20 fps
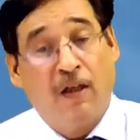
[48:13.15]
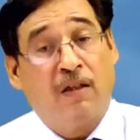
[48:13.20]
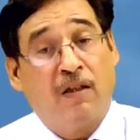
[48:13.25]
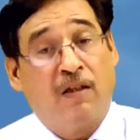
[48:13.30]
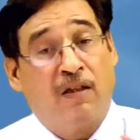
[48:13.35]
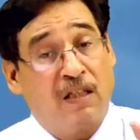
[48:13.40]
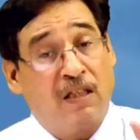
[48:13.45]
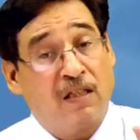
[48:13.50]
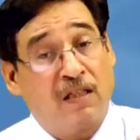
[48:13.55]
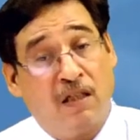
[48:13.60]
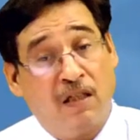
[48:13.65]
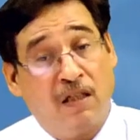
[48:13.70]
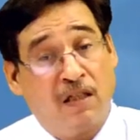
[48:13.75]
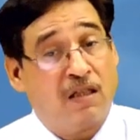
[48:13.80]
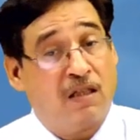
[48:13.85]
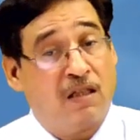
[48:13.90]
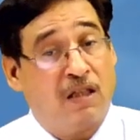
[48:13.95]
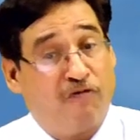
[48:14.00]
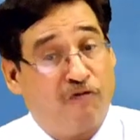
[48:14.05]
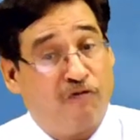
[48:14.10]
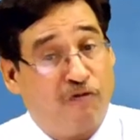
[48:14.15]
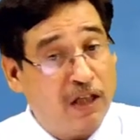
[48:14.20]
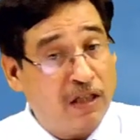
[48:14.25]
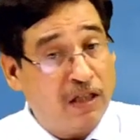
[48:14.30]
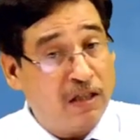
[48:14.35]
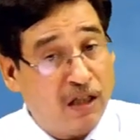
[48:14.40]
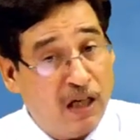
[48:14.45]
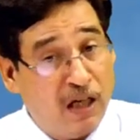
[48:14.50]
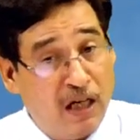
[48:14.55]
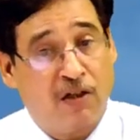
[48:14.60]
This is the
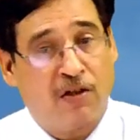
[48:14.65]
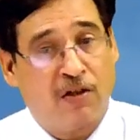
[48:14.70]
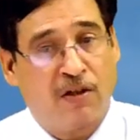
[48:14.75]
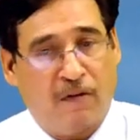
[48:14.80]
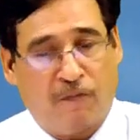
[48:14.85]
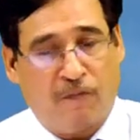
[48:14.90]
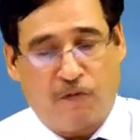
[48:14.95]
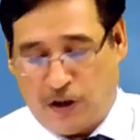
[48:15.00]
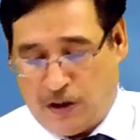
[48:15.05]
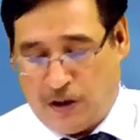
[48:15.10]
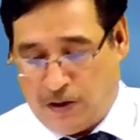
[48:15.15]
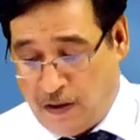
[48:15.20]
first exception.